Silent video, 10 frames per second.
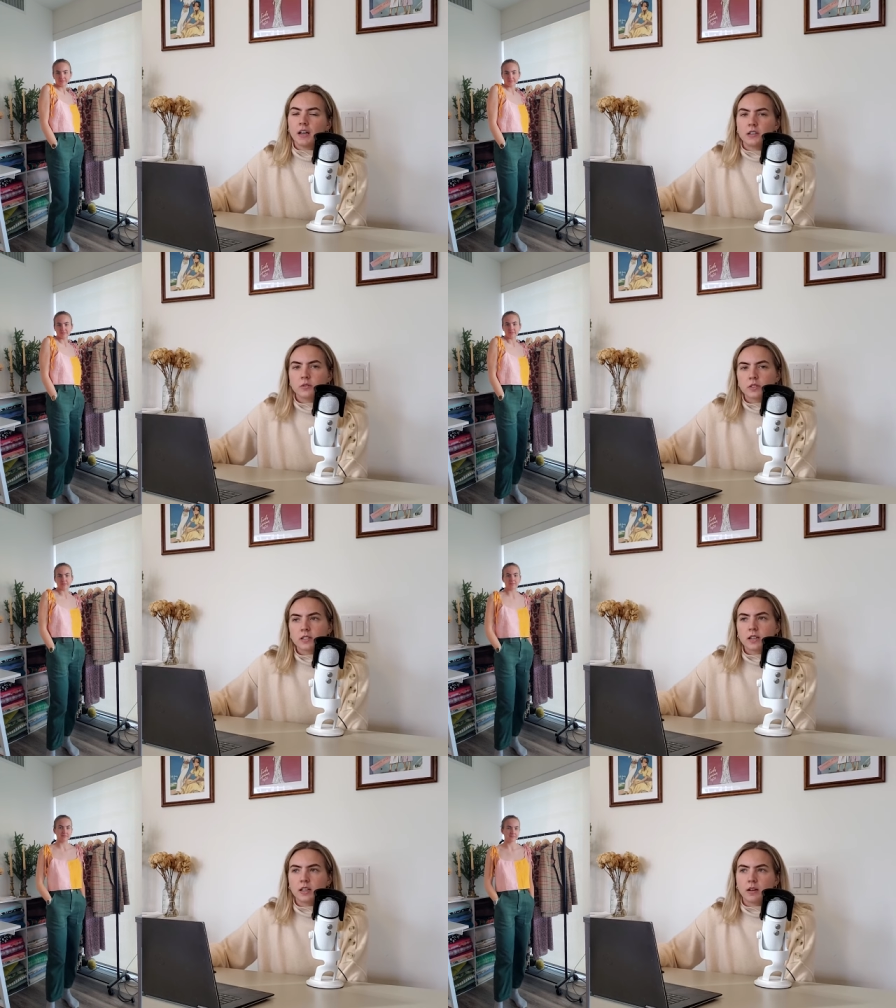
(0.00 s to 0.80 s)
I used
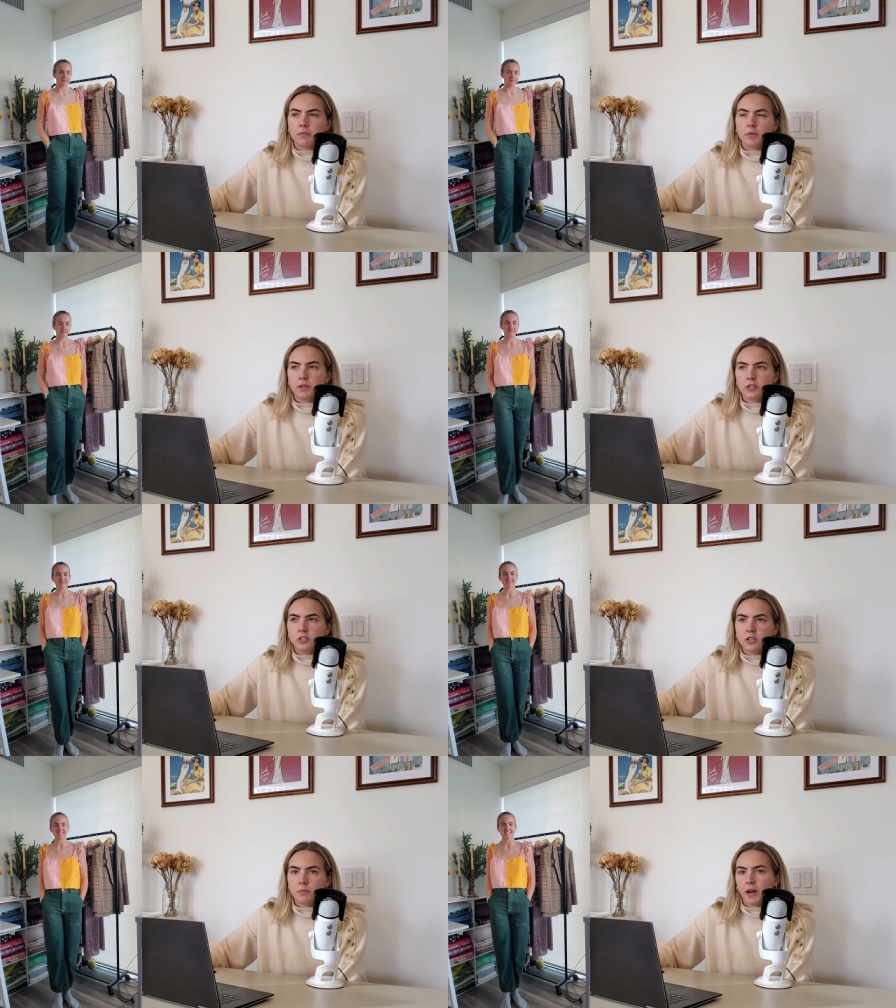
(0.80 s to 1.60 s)
a Mimi
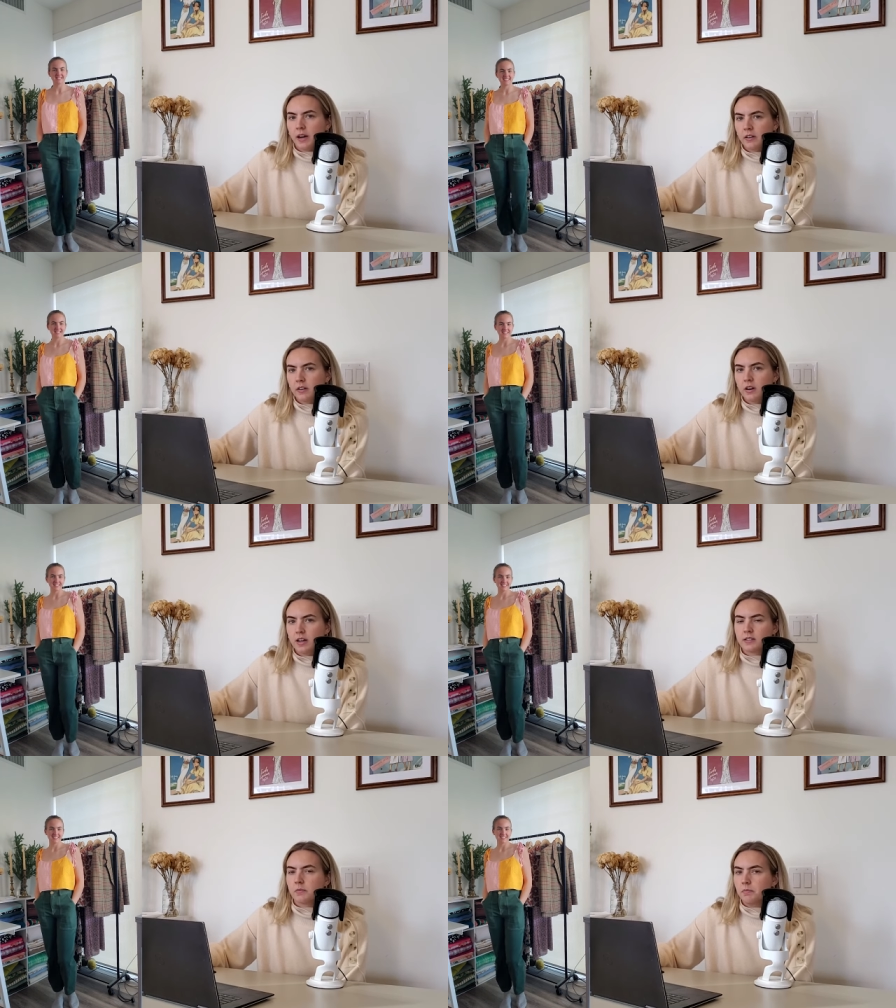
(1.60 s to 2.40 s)
G pattern
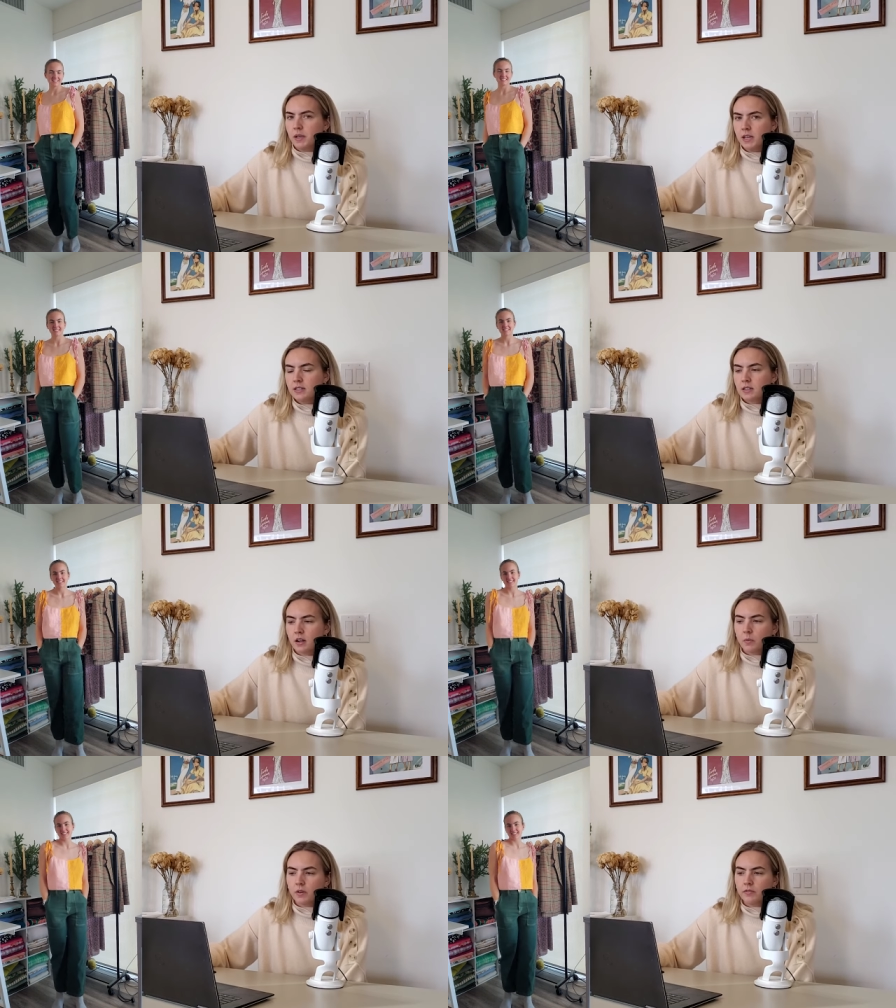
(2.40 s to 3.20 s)
as a base and
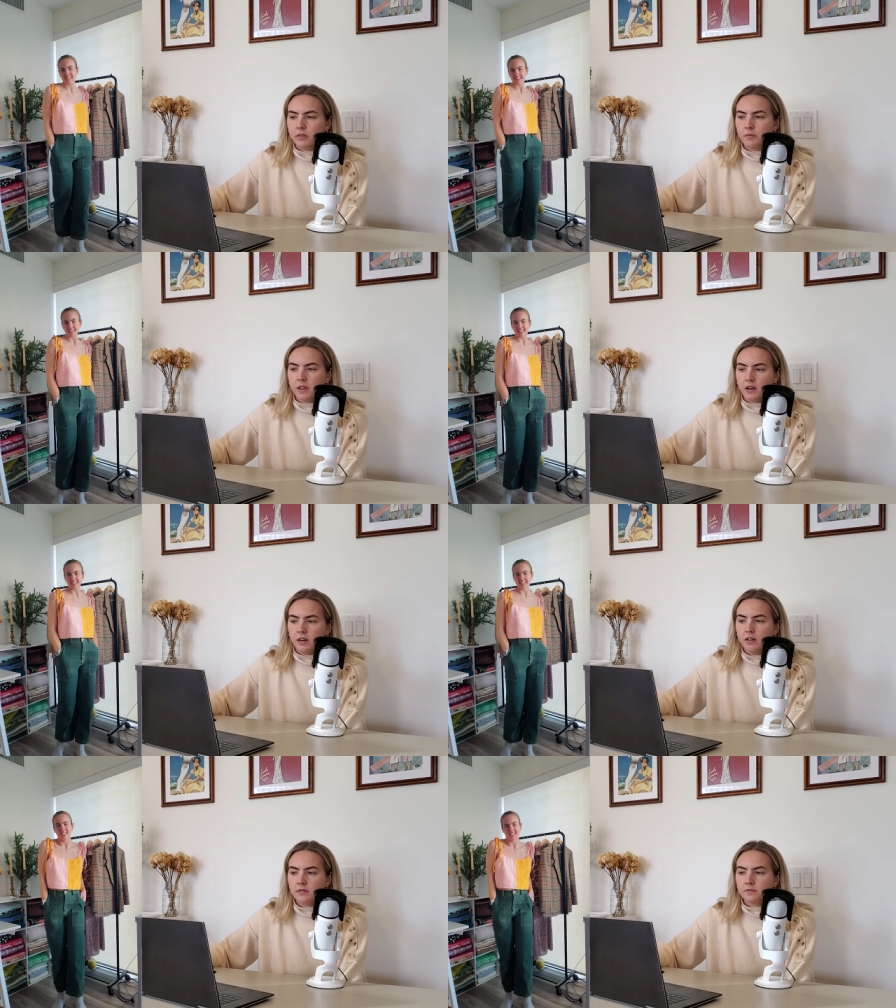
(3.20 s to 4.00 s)
I went from
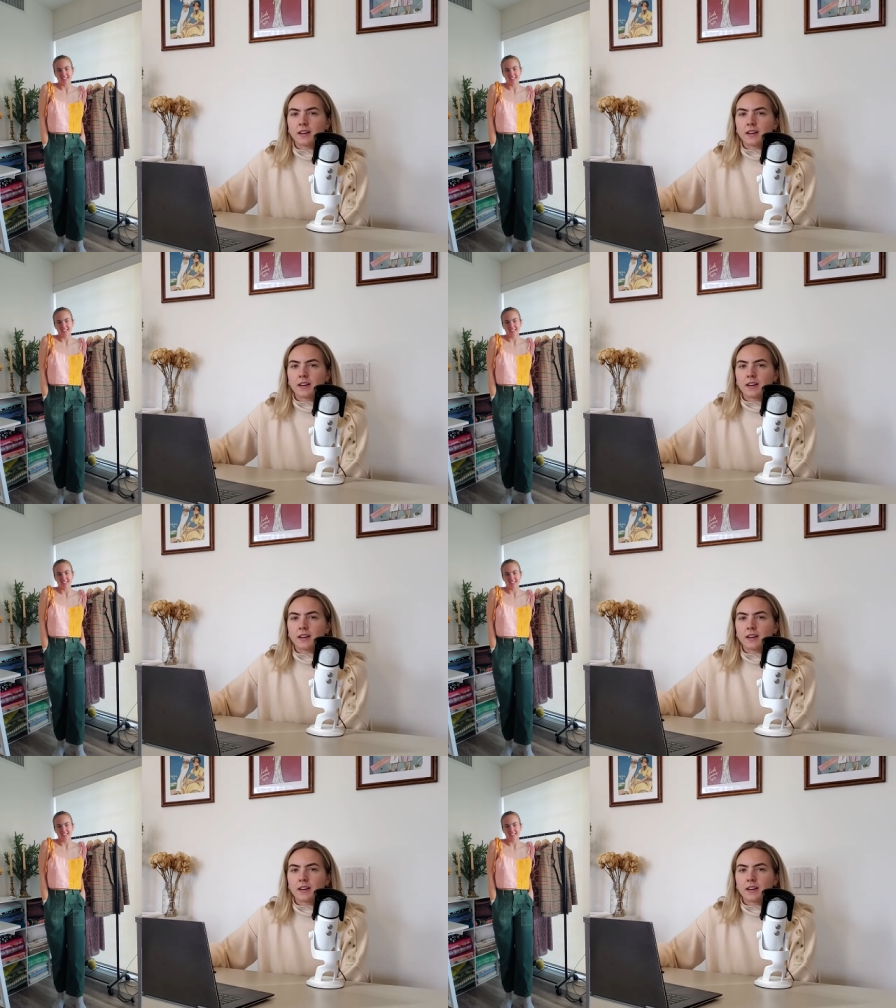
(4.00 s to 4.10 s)
there.